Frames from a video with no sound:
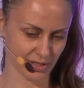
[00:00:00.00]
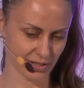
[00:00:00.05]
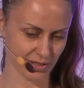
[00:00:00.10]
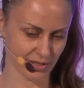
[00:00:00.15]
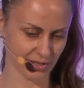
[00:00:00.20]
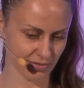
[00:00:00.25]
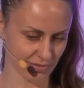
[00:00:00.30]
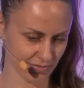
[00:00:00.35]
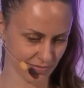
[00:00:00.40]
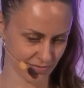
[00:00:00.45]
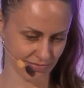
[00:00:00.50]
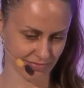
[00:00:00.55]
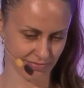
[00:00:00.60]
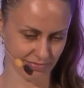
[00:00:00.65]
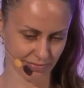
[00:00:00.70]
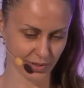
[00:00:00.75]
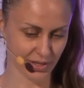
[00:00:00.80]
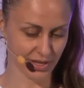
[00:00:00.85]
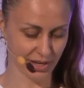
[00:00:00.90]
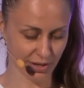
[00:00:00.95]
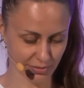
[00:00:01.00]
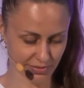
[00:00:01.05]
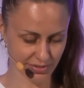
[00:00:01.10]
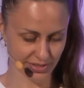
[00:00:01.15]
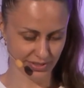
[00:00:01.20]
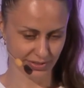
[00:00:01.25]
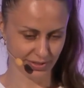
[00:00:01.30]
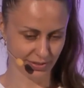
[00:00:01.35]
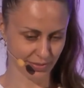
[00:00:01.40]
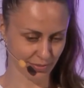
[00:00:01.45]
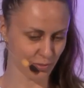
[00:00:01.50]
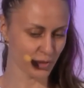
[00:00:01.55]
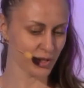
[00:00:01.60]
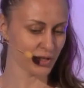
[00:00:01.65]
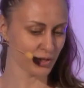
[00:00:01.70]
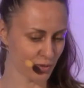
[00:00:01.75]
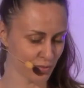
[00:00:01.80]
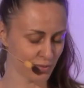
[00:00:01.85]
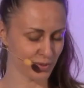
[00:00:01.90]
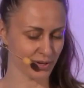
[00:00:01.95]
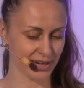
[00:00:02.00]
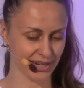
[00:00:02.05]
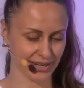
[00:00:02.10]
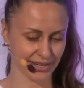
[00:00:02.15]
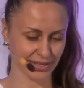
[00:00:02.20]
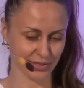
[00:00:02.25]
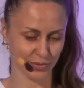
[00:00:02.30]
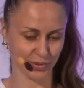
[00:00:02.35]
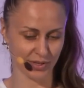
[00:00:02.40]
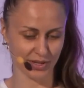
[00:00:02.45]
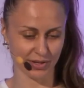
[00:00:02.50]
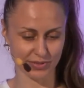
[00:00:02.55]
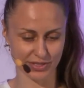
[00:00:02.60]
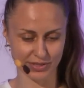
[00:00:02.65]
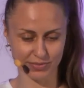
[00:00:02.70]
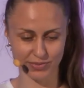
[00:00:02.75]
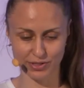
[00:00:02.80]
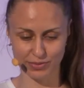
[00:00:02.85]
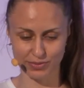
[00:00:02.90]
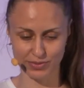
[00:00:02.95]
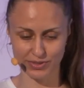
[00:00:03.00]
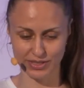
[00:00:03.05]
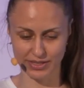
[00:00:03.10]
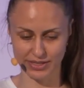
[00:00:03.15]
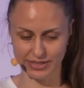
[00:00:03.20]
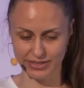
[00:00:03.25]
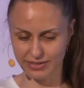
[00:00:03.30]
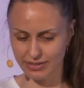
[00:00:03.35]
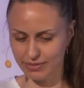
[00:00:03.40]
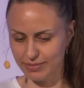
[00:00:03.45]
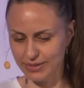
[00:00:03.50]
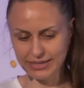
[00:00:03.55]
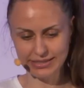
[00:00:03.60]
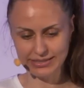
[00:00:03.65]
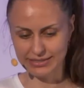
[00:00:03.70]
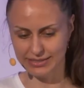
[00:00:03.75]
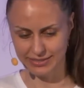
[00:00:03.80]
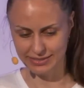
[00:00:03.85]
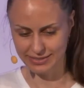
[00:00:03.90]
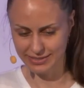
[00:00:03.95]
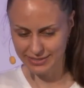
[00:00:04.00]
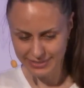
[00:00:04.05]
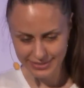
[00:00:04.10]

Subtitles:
lot of with Kubernetes without some kubectl commands?